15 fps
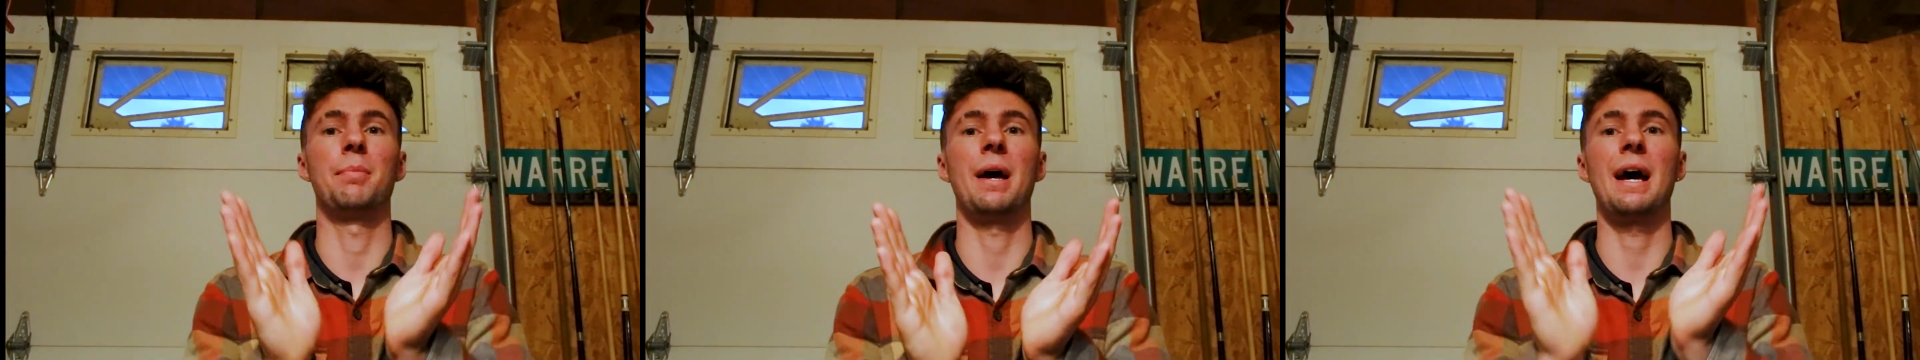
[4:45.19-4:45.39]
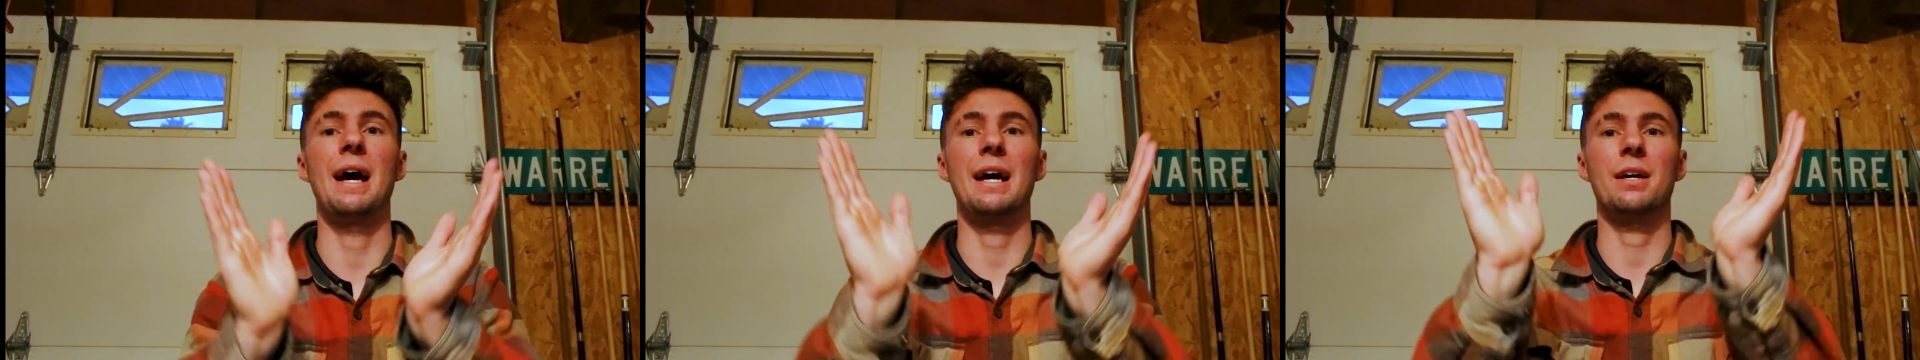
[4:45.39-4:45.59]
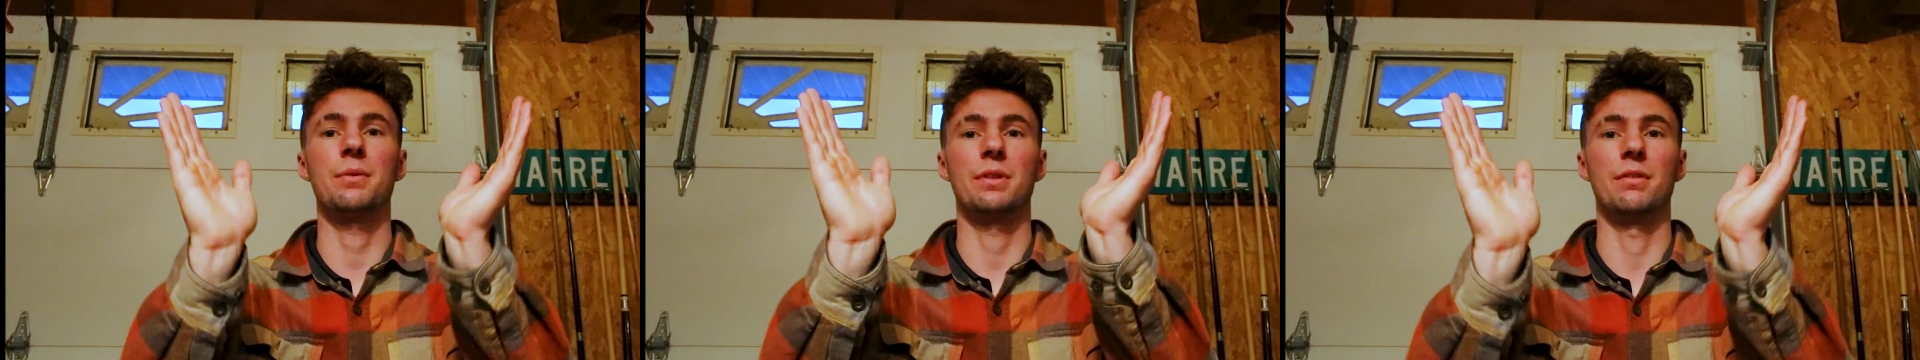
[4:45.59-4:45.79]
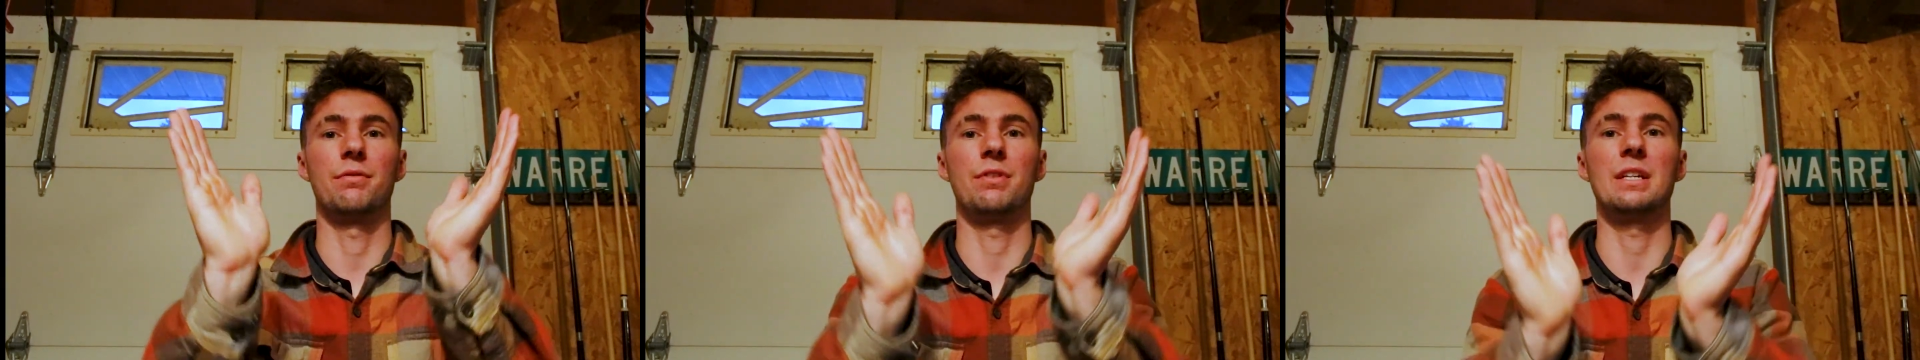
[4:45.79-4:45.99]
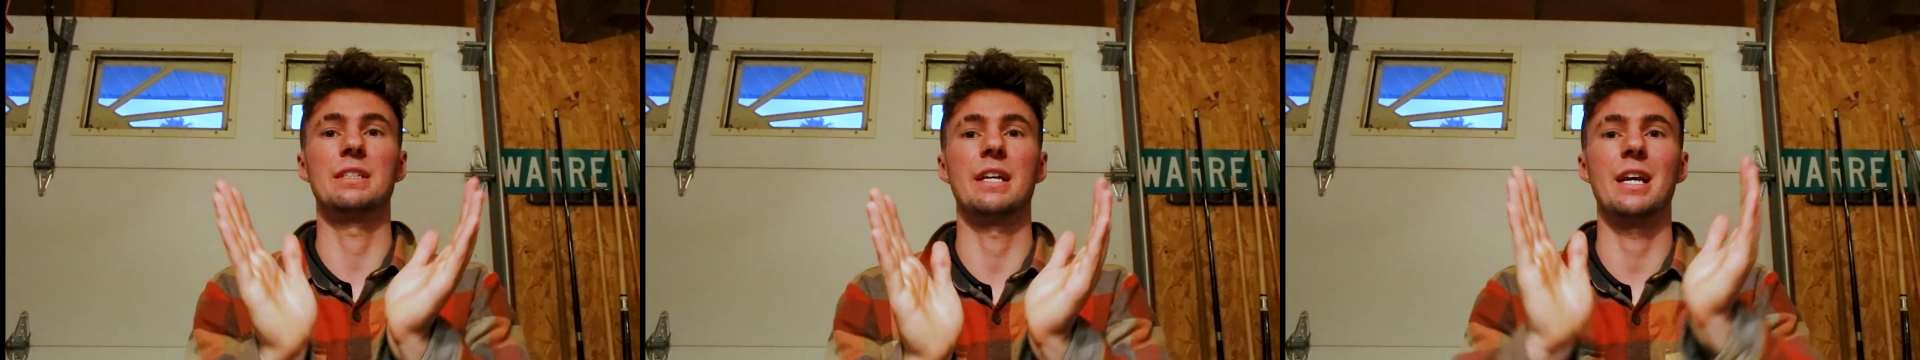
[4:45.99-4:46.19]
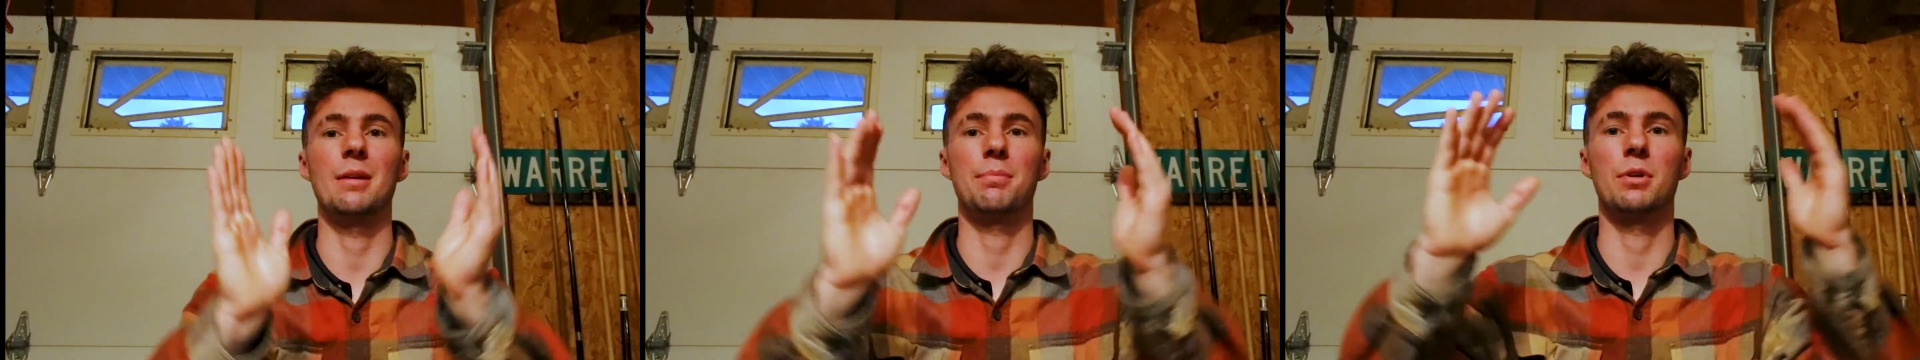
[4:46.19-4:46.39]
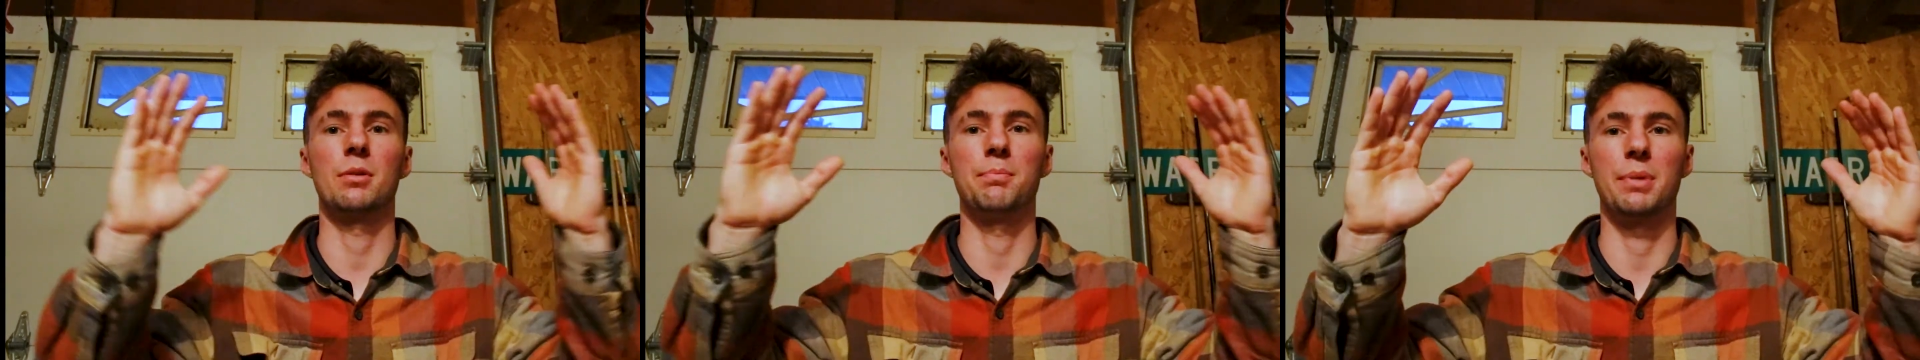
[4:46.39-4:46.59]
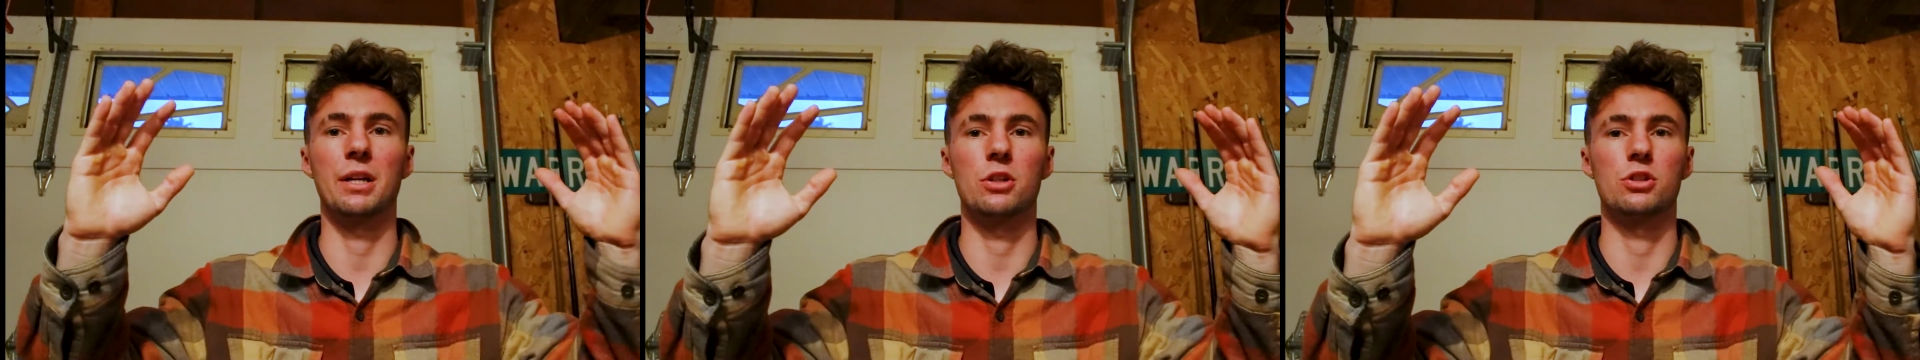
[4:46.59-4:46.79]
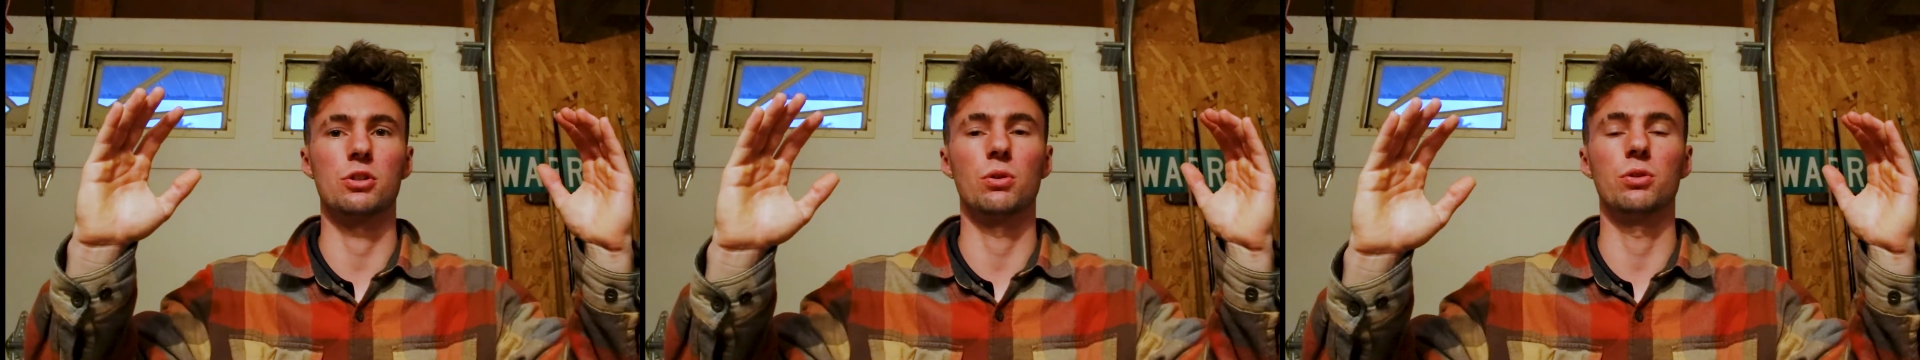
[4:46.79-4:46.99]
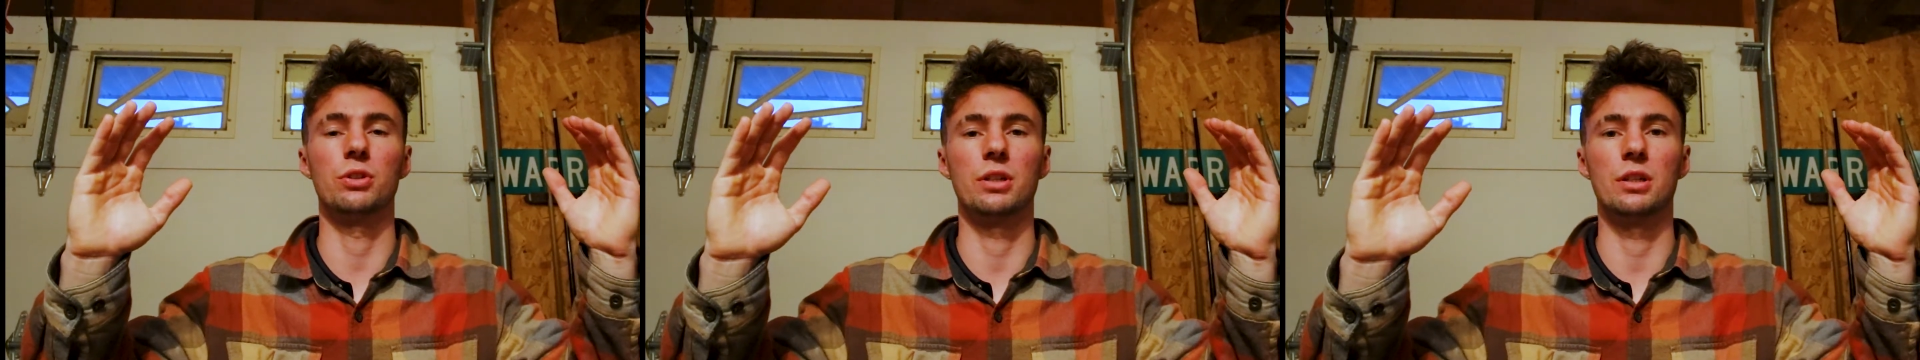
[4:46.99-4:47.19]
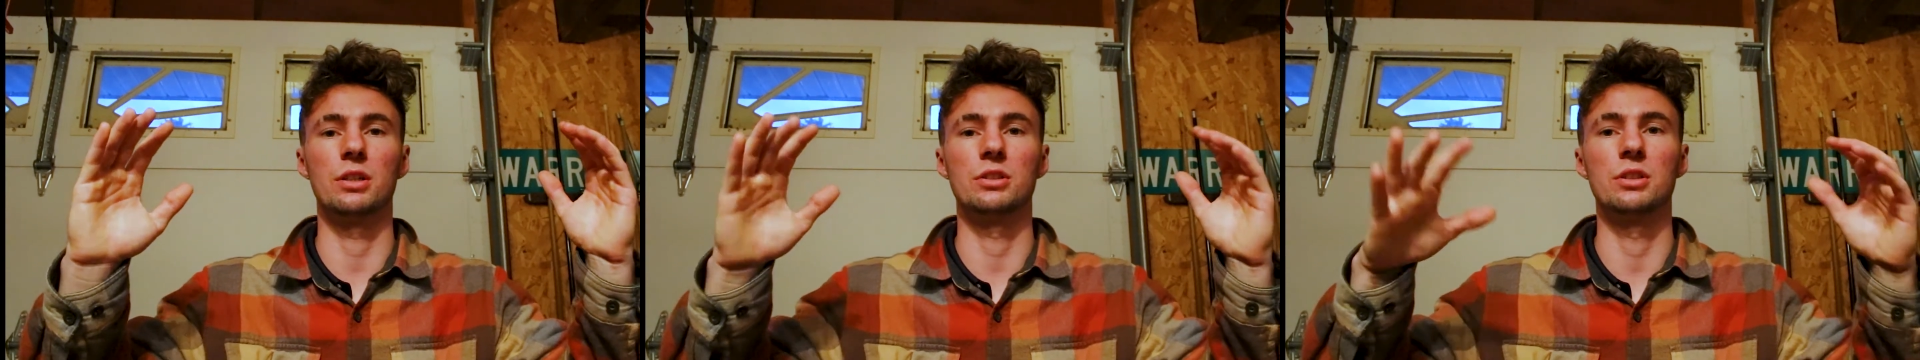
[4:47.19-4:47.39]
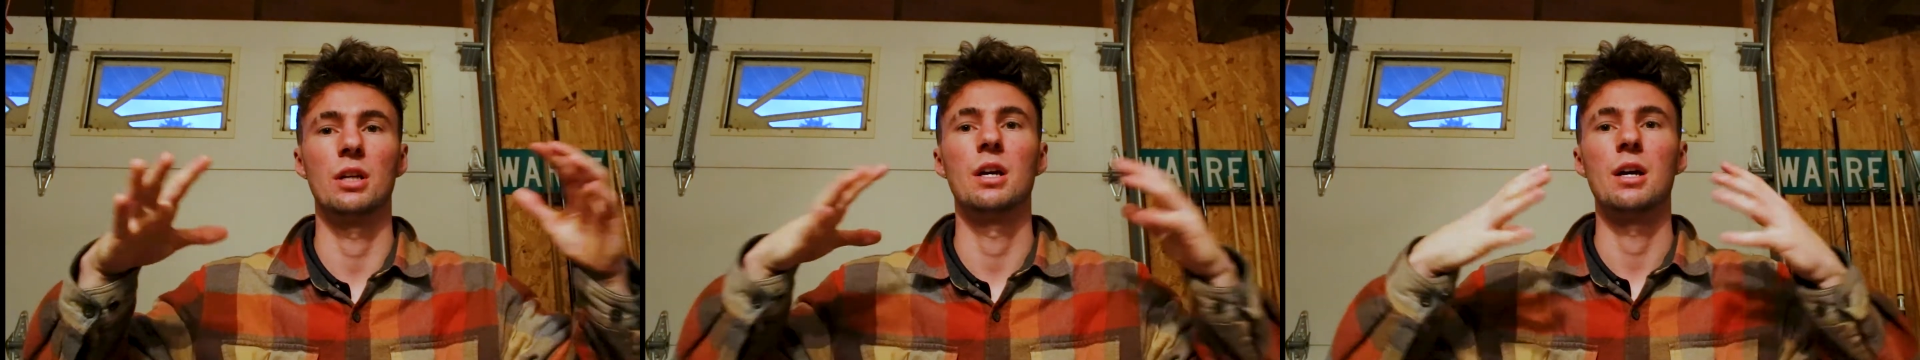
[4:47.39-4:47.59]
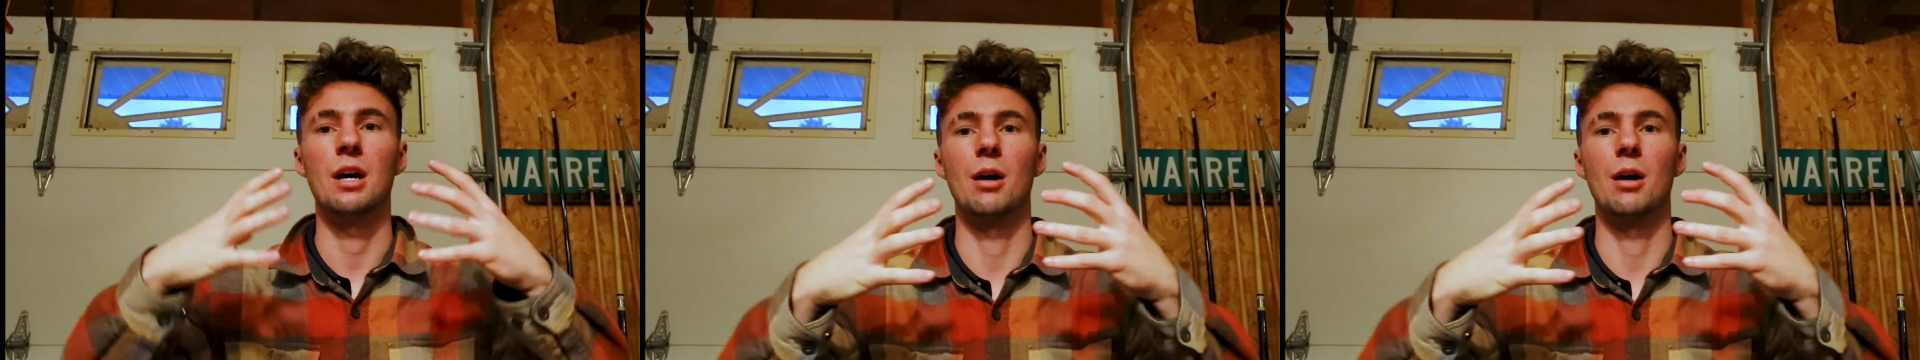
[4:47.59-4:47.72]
back with a V-taper, big shoulders,